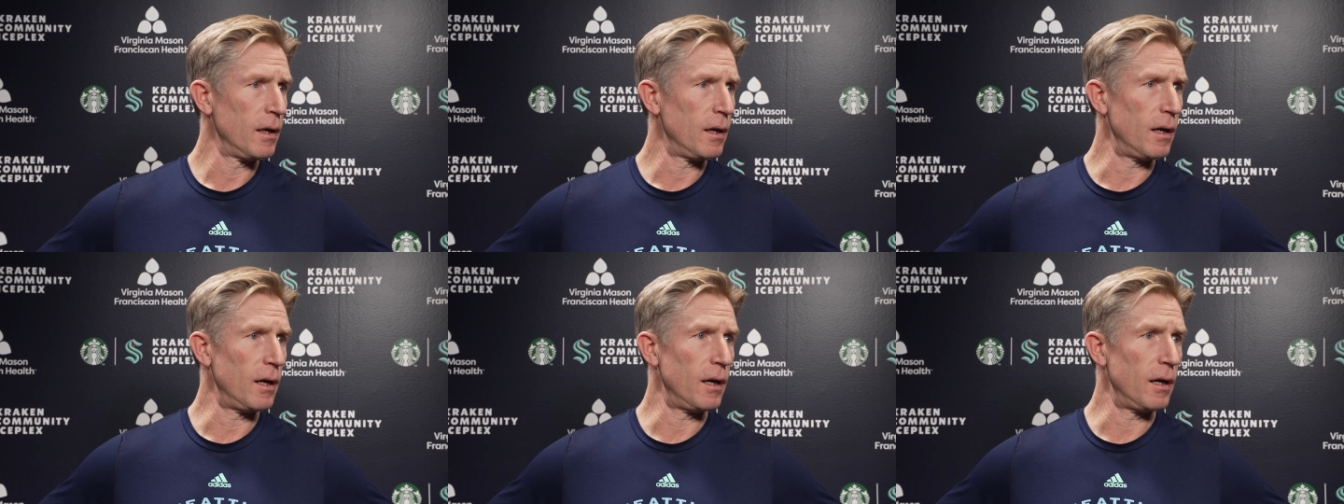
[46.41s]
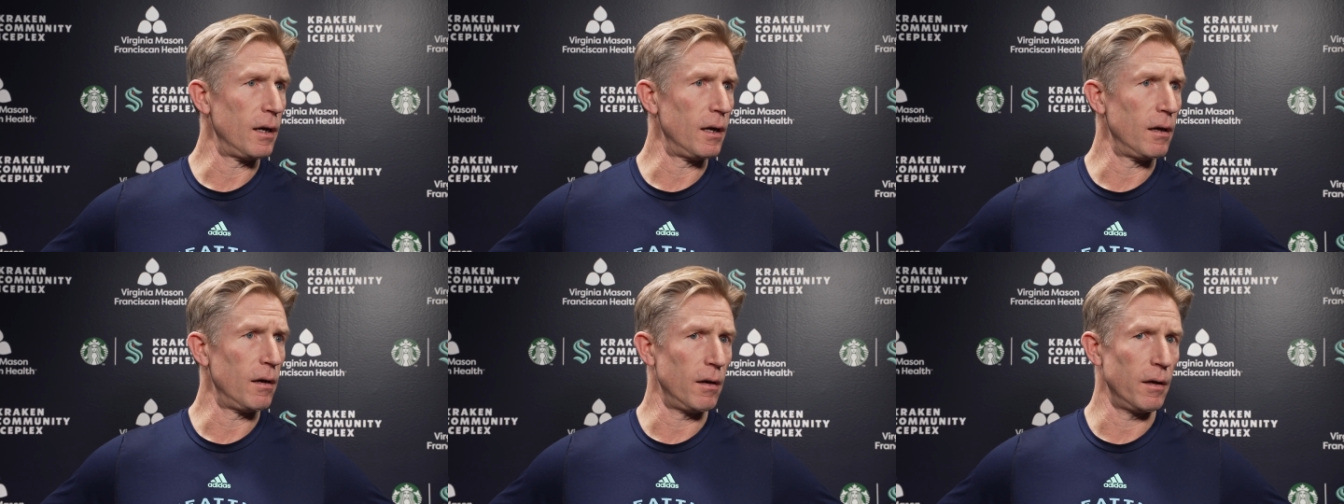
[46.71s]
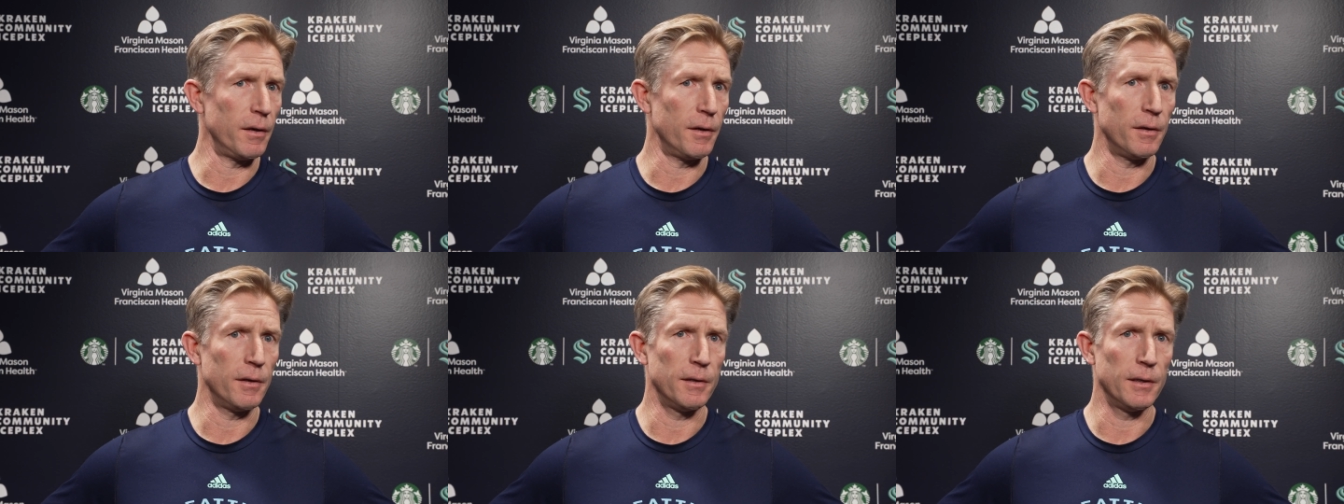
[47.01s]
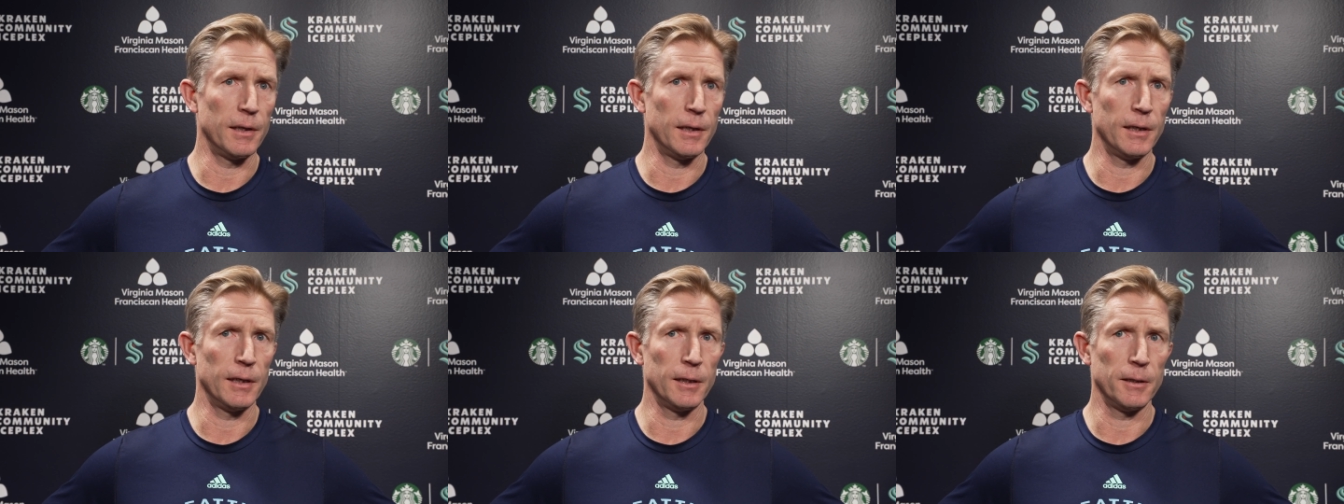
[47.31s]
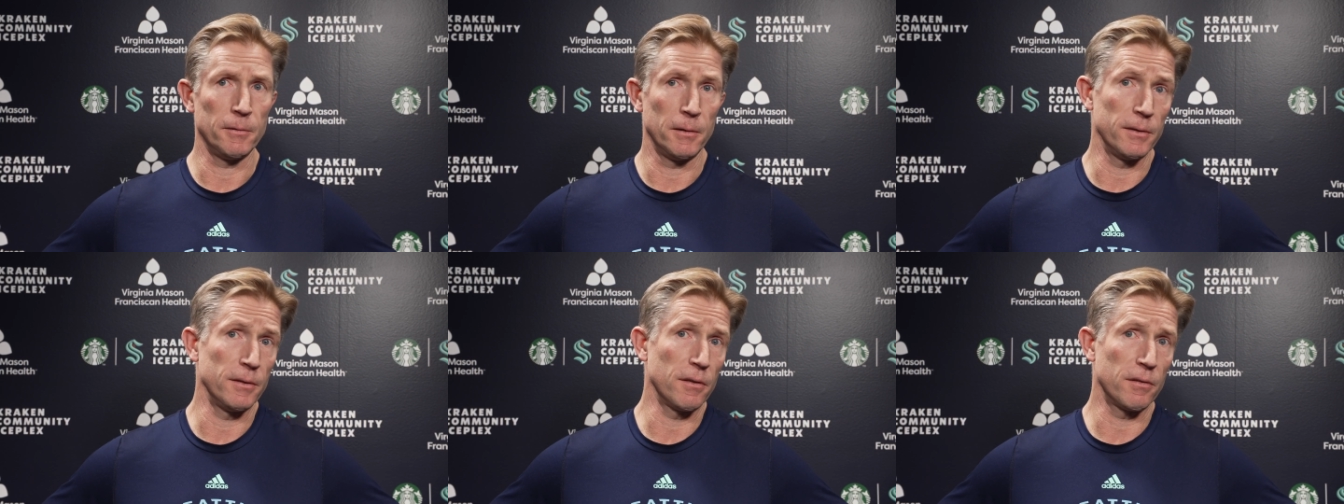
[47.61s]
uh, on
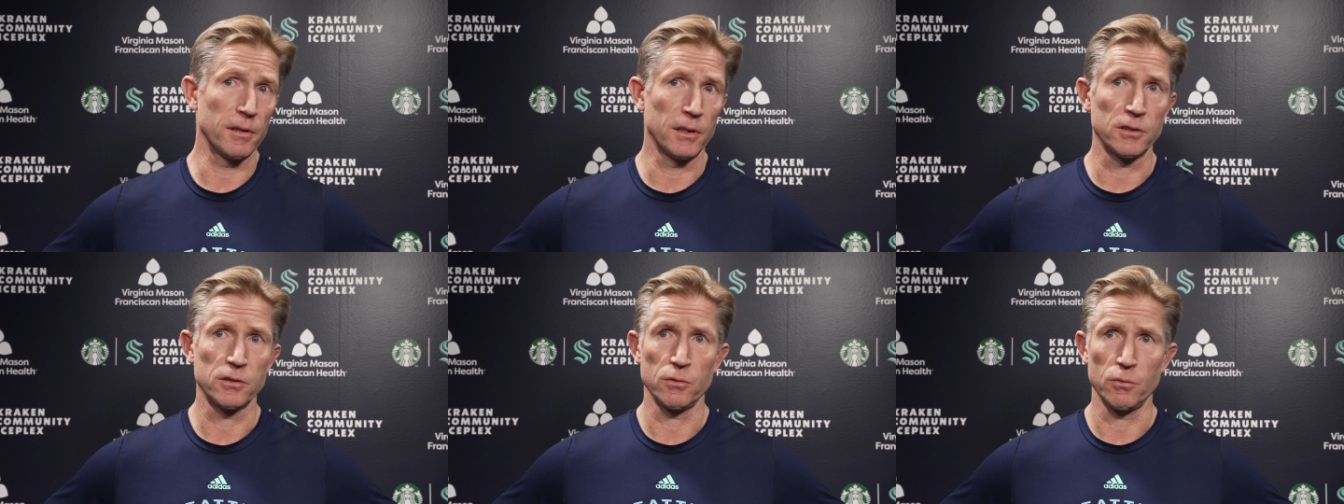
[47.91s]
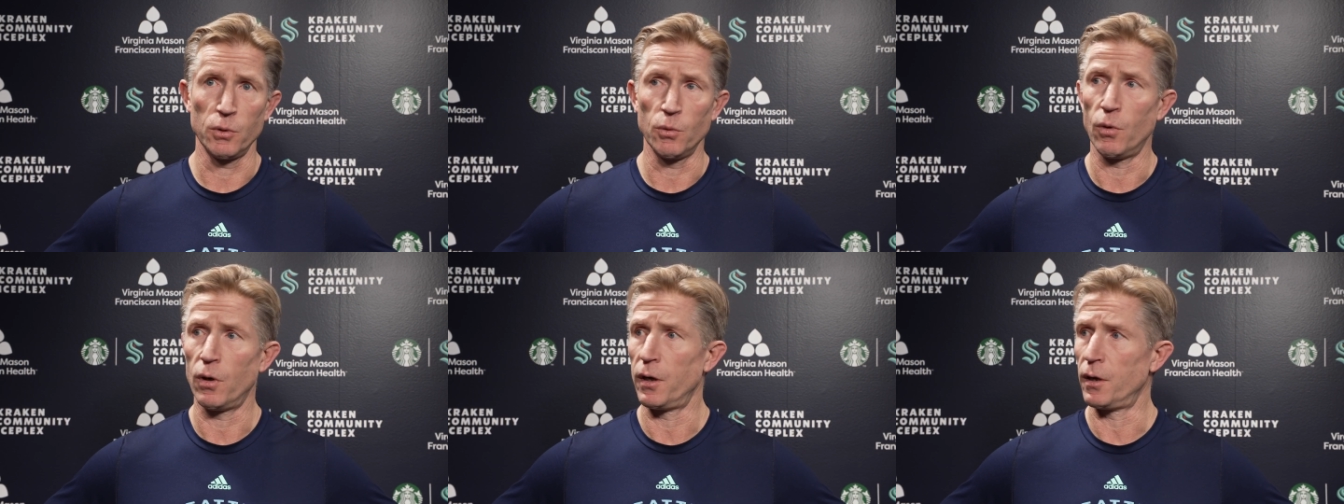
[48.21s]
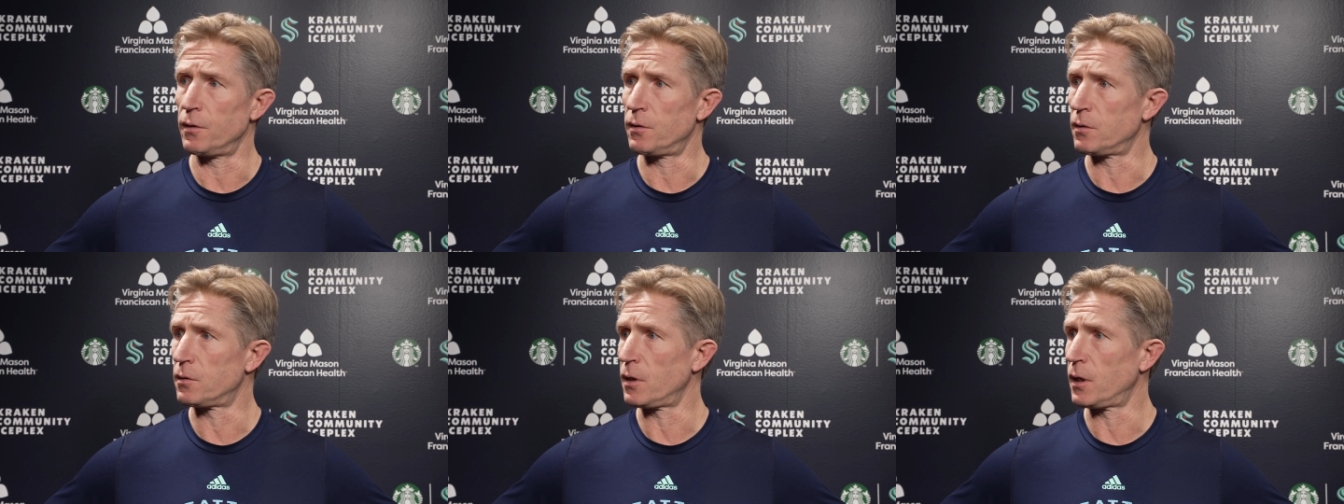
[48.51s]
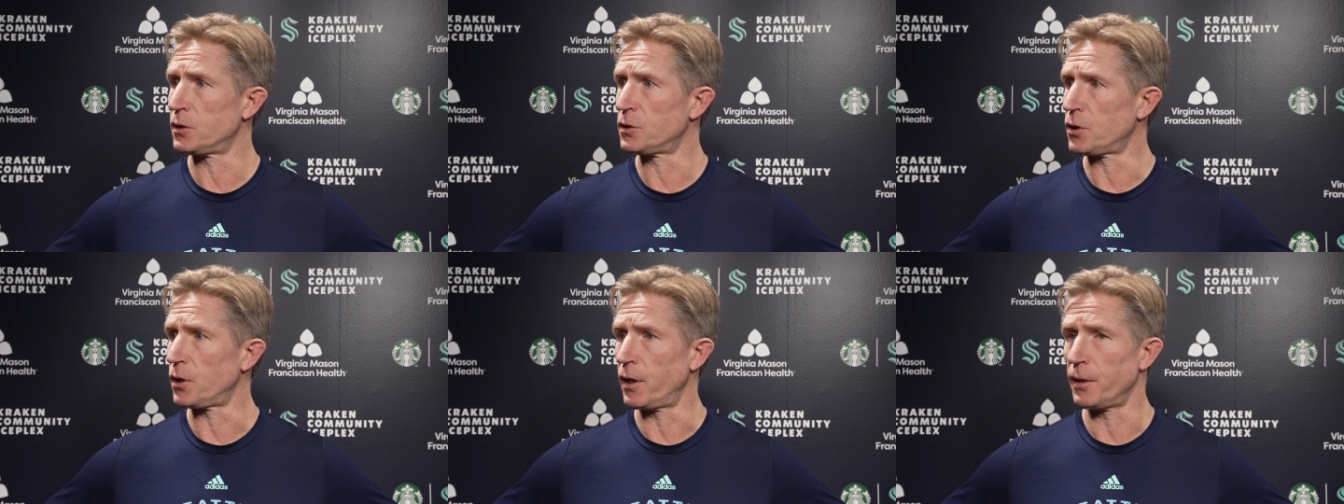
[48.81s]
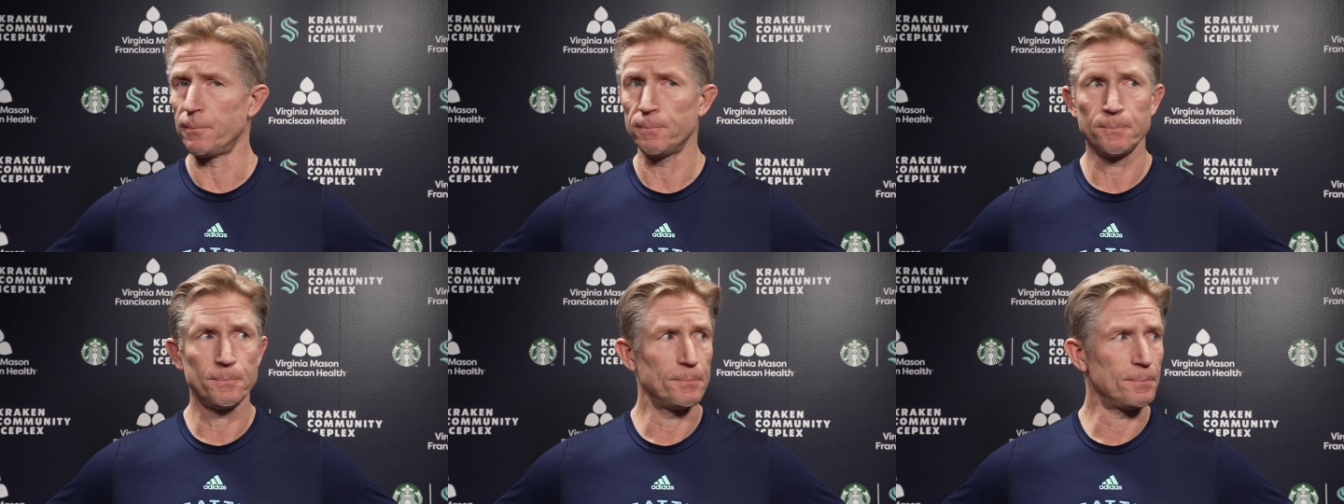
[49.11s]
uh, on the things that we wanted to touch on.